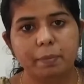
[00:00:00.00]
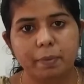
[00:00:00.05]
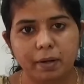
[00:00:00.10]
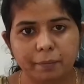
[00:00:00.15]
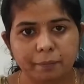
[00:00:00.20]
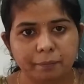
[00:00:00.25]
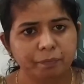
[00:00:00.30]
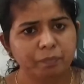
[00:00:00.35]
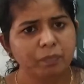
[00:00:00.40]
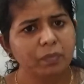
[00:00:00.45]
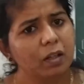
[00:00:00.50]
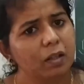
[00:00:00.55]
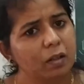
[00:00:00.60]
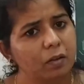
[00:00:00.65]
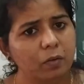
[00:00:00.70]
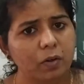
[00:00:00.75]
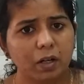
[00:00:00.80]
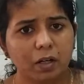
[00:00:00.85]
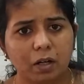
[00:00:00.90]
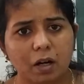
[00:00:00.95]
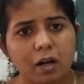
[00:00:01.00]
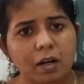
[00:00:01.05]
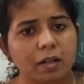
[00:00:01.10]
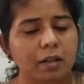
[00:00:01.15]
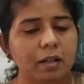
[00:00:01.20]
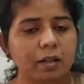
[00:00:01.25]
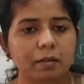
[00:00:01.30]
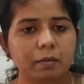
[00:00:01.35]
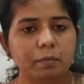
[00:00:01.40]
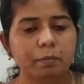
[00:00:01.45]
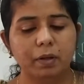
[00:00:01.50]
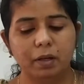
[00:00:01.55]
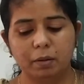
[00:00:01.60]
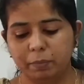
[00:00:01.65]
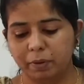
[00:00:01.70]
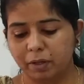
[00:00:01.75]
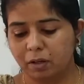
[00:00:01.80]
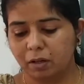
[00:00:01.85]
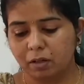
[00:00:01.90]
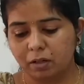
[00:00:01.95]
table. You can't
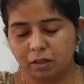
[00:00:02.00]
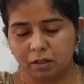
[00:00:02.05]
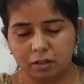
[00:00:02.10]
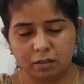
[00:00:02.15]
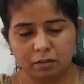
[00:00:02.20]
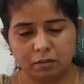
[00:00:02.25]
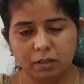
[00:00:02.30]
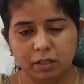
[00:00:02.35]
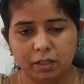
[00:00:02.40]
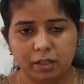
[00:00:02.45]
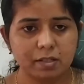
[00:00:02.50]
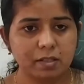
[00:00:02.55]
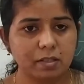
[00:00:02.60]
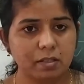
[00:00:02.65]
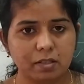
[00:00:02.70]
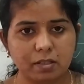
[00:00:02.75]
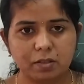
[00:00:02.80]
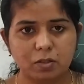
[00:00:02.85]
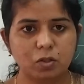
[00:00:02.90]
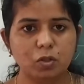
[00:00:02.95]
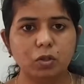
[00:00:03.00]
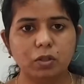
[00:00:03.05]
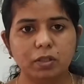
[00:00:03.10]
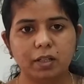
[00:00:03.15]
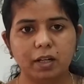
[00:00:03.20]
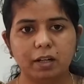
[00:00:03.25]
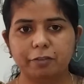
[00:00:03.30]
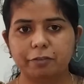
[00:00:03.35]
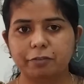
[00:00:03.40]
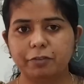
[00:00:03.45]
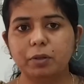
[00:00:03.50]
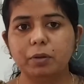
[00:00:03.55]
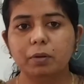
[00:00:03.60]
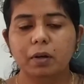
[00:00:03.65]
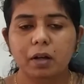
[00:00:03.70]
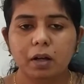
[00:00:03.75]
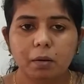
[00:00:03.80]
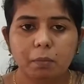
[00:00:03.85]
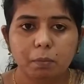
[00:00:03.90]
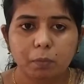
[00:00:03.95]
because it is too tough
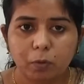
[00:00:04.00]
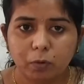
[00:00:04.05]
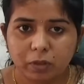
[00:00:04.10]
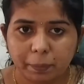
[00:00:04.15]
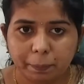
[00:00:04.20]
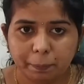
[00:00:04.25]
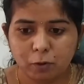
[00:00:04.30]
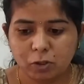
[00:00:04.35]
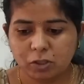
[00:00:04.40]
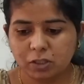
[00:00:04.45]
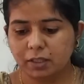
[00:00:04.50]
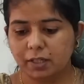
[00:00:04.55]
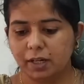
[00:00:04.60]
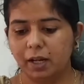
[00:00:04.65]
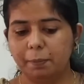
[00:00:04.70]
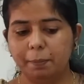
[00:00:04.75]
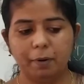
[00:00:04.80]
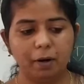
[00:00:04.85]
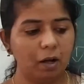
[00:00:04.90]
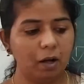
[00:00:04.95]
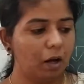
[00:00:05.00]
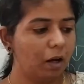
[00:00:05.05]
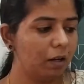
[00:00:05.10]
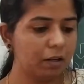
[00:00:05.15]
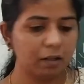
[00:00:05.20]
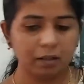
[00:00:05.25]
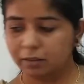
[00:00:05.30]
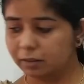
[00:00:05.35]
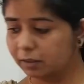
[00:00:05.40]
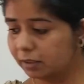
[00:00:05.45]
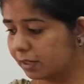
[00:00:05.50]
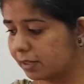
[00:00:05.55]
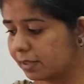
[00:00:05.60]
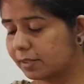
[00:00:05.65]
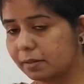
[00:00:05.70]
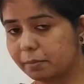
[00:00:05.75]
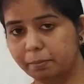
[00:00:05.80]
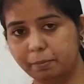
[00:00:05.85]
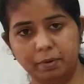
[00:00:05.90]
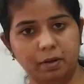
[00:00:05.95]
to push the table or
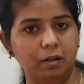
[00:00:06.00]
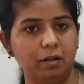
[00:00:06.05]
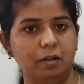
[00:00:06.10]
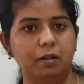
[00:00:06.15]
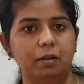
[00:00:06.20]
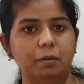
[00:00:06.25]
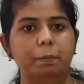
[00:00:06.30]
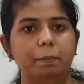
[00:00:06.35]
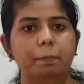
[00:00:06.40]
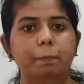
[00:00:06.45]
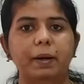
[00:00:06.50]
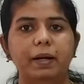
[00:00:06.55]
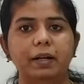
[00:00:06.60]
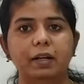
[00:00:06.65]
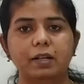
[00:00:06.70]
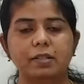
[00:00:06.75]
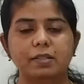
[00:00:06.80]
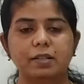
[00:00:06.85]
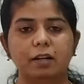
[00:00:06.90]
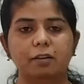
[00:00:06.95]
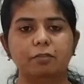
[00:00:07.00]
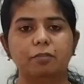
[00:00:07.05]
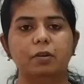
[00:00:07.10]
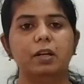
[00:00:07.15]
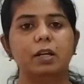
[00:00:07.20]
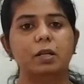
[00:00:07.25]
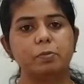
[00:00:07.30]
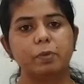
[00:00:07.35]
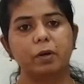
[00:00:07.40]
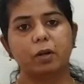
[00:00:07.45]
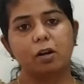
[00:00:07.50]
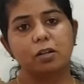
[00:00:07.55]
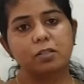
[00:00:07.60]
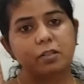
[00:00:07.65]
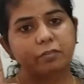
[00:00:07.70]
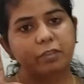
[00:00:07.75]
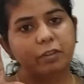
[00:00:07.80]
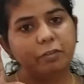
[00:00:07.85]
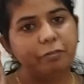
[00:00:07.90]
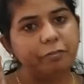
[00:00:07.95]
this bed itself. It is
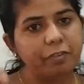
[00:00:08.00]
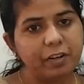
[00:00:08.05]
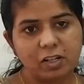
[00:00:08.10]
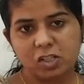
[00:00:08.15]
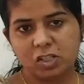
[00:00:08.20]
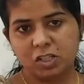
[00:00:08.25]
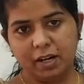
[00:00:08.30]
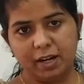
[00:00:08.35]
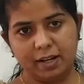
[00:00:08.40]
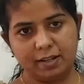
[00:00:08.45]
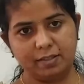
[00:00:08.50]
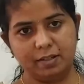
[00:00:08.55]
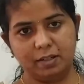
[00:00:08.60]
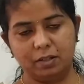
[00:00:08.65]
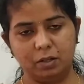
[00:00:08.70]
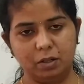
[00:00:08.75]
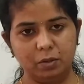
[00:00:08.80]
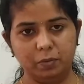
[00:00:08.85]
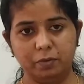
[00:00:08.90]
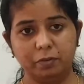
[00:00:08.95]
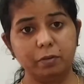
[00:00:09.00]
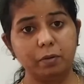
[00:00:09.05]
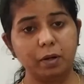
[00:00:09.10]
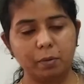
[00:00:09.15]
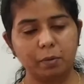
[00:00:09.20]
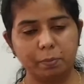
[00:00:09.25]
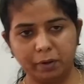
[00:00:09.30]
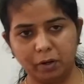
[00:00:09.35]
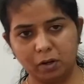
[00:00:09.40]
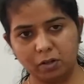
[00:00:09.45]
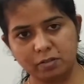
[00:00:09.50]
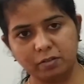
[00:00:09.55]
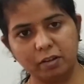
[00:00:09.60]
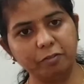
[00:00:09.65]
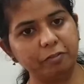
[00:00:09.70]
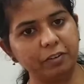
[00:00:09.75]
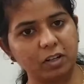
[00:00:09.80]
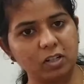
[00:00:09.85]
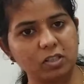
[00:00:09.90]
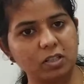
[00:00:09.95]
because of the friction exerted, because
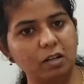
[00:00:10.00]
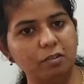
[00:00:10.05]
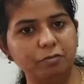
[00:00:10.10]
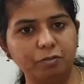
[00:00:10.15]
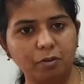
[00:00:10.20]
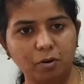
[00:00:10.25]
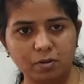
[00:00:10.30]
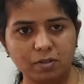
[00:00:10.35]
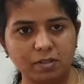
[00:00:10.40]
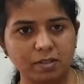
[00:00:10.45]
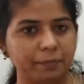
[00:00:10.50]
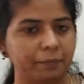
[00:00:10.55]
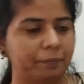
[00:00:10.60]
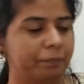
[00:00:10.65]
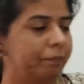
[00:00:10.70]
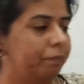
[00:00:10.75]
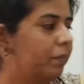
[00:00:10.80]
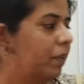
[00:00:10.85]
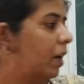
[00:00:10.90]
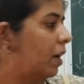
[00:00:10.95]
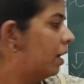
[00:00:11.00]
of the frictional force.